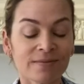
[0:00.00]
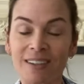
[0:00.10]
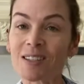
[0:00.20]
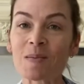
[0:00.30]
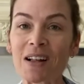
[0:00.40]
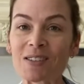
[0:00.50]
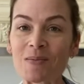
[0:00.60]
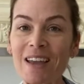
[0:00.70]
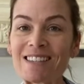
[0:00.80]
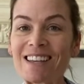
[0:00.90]
it smells
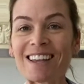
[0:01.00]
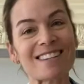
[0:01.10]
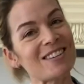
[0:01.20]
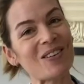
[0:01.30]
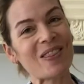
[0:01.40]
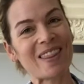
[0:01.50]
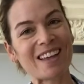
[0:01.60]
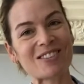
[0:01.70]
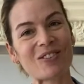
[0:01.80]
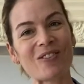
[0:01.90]
amazing. So
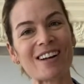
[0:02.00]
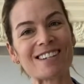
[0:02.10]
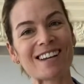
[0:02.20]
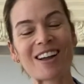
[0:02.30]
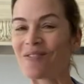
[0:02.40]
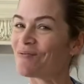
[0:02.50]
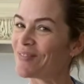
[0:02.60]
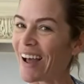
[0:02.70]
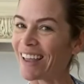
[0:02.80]
thanks for watching. Bye